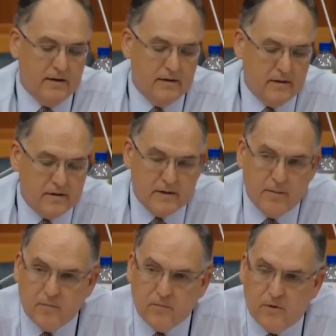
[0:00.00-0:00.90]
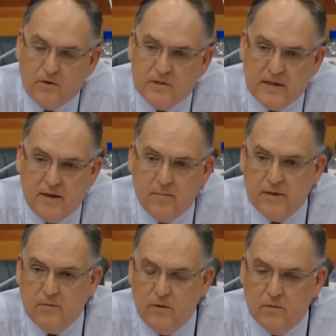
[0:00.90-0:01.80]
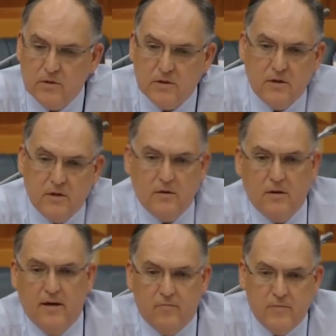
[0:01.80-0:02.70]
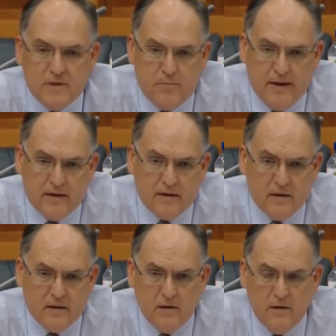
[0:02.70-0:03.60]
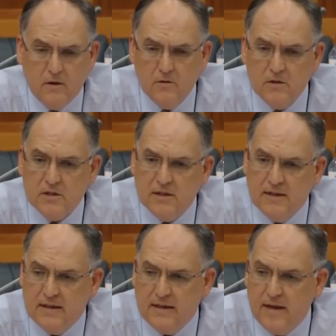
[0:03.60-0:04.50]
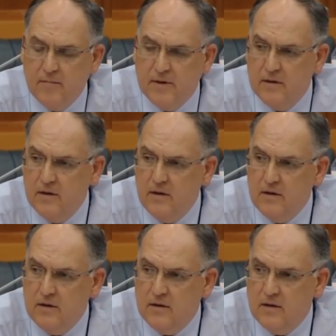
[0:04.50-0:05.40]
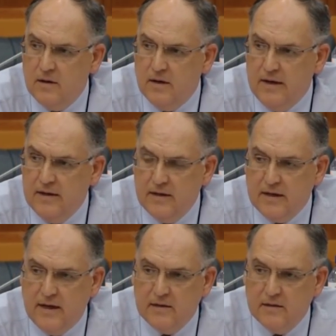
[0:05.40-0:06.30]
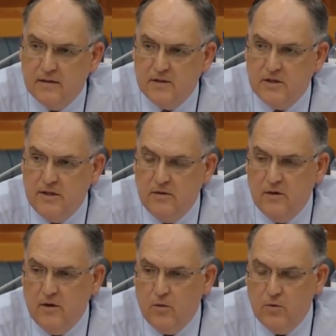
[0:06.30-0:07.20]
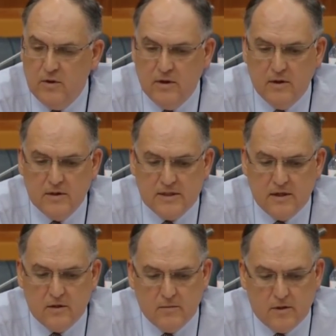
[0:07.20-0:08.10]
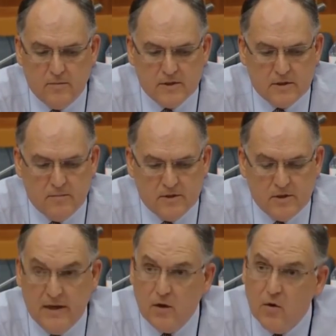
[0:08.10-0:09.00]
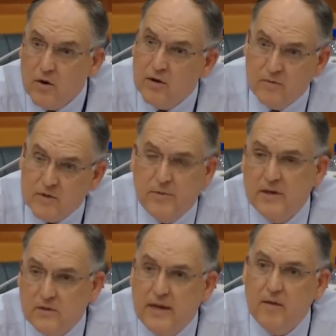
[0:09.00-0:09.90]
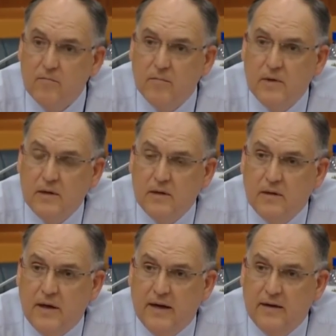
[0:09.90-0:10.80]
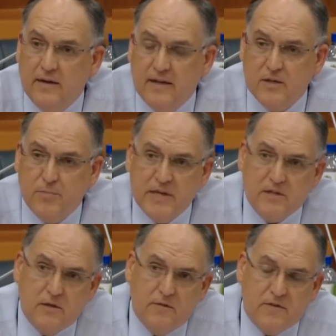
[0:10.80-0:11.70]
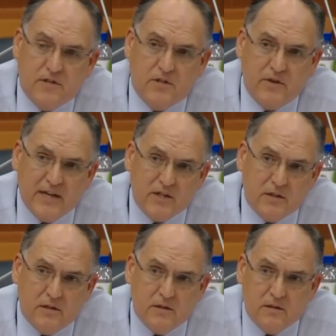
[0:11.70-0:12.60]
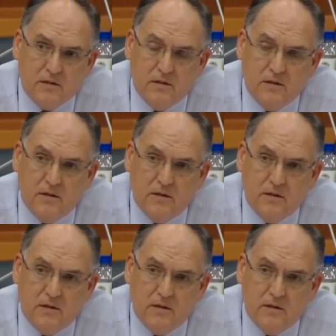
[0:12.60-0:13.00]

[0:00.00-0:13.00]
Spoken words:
I accept what you say, but we also have Miss Bianca Goodson that came and indicated that she would sit with Mr. Mashelikoko and will speak to him and express her frustrations